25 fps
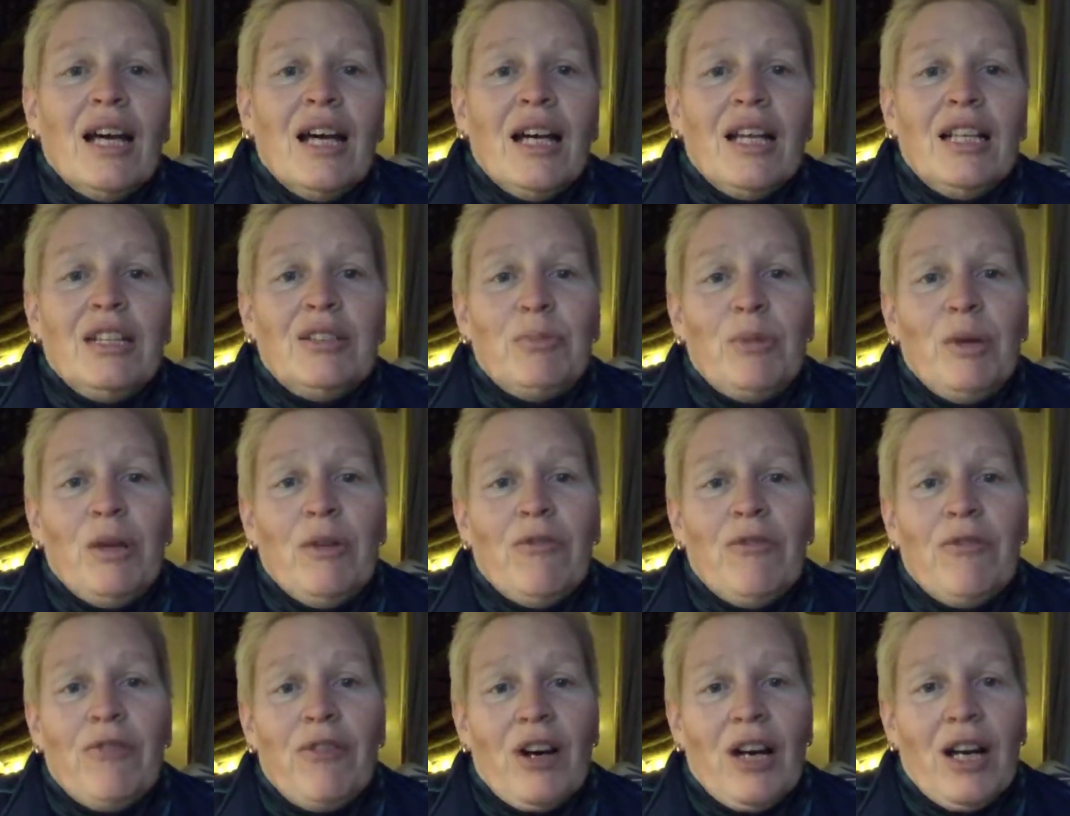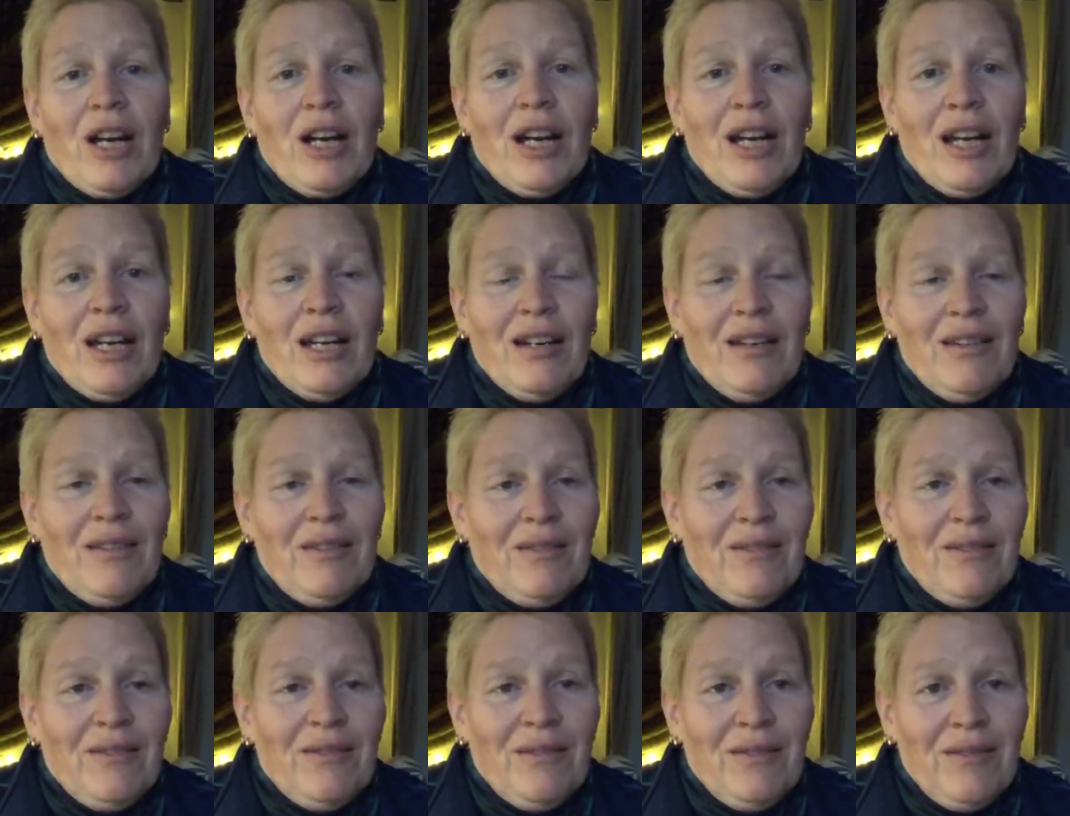it's been fun
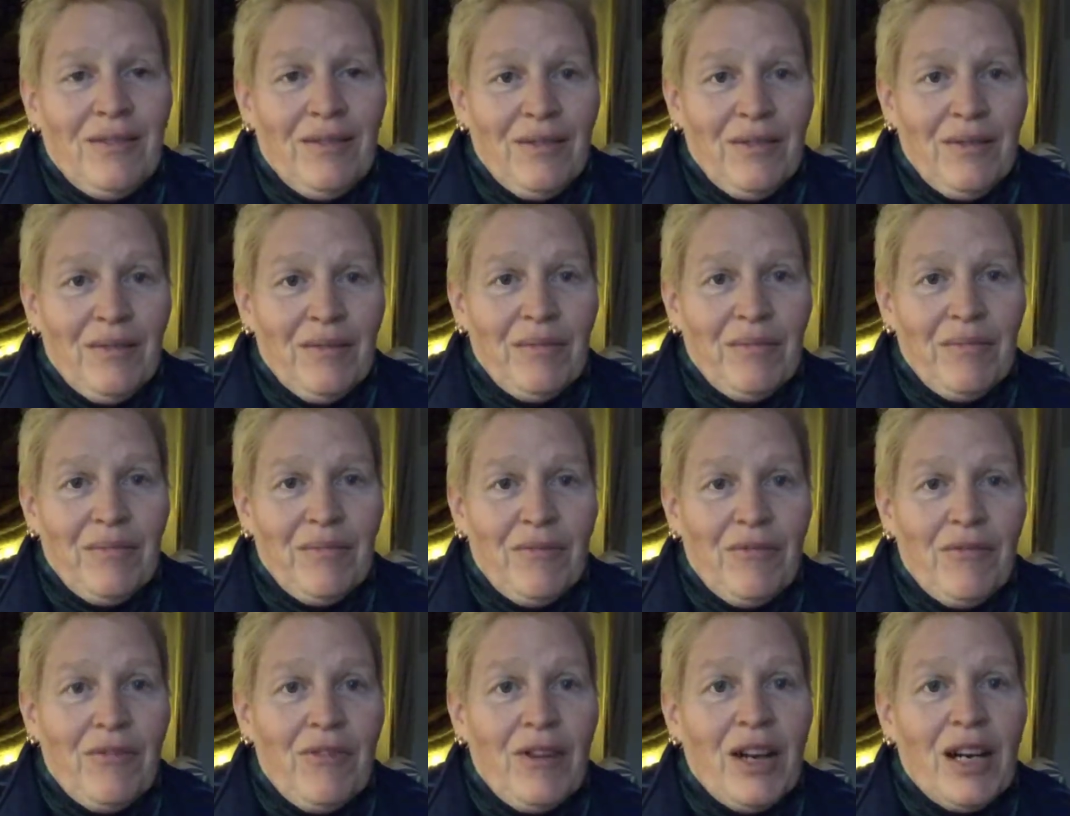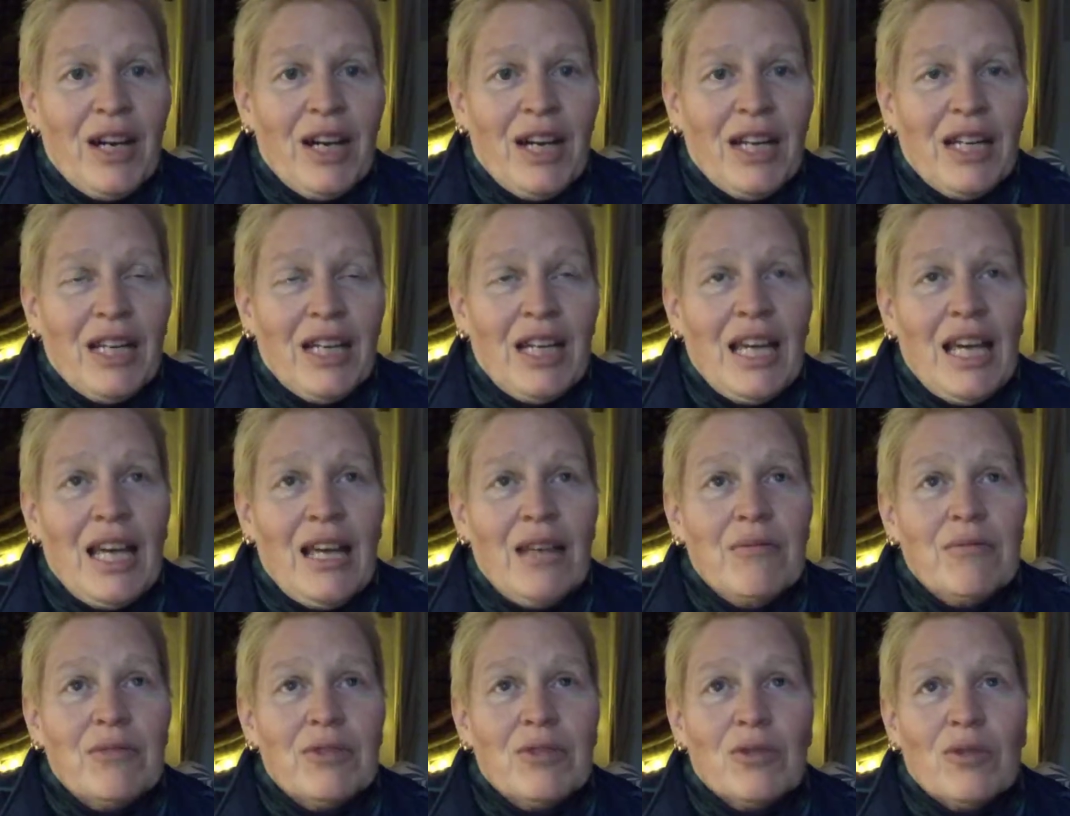and
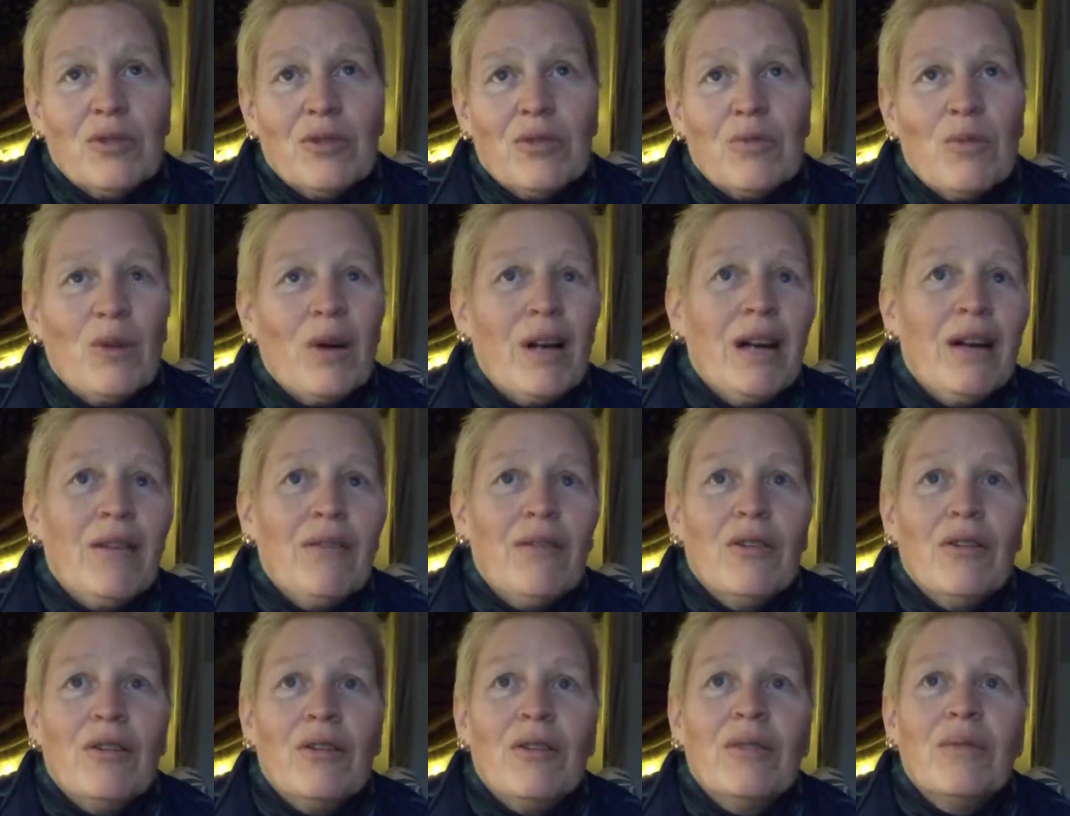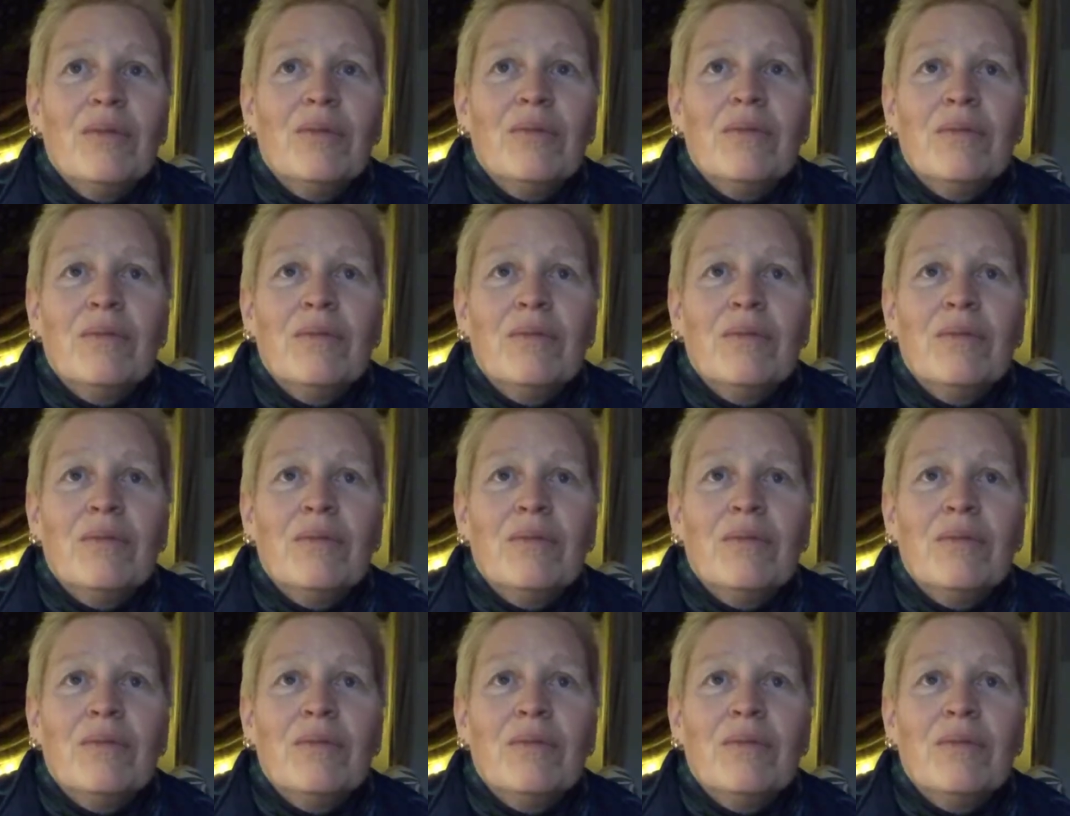games or whatever.